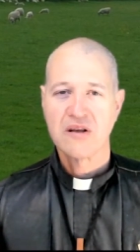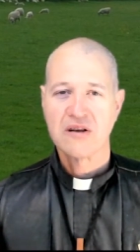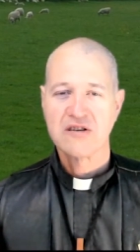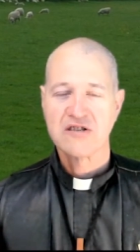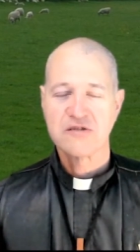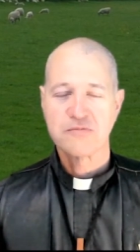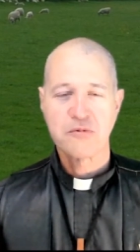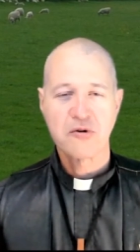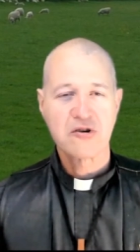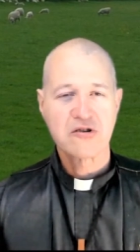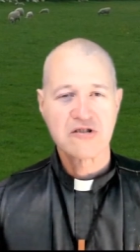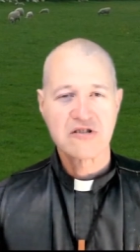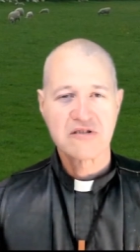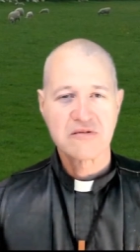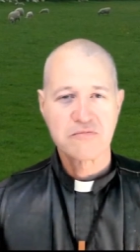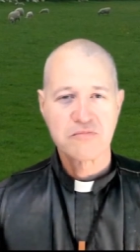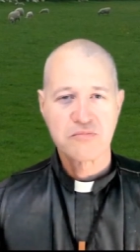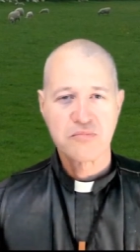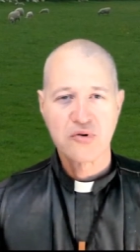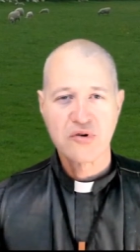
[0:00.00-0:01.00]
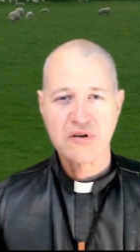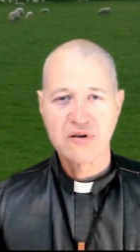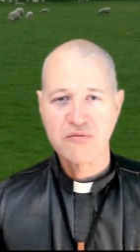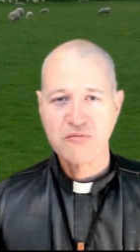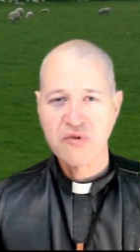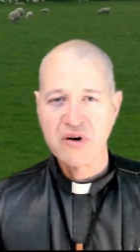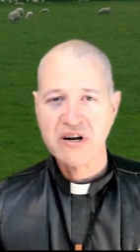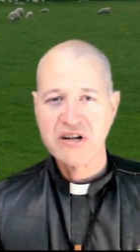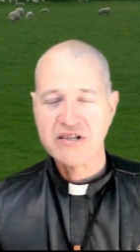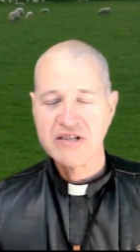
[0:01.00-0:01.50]
Spurgeon put
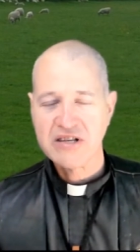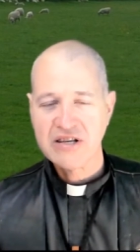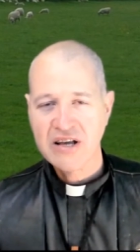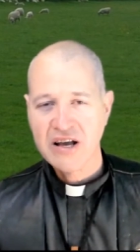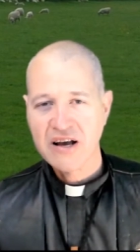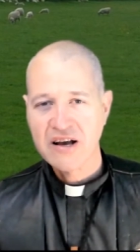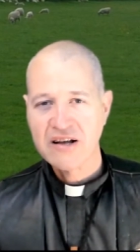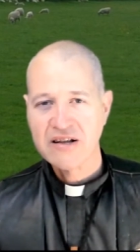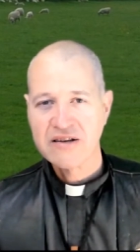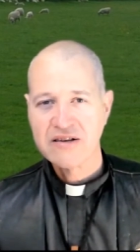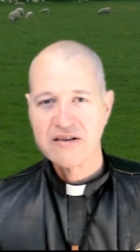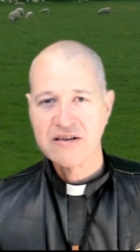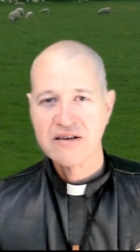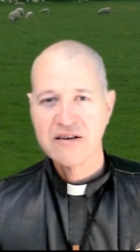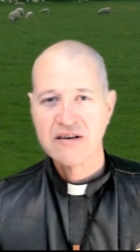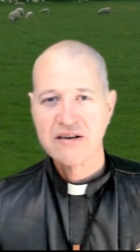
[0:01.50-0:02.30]
right at the end